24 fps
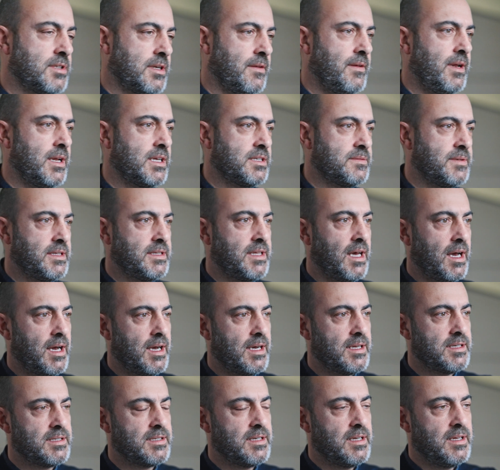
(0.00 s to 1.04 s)
Another
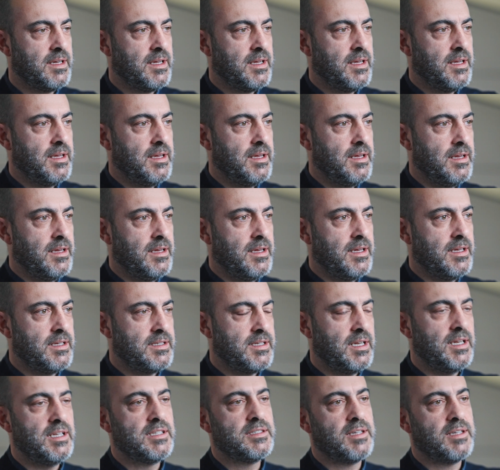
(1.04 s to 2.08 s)
advantage is scaling.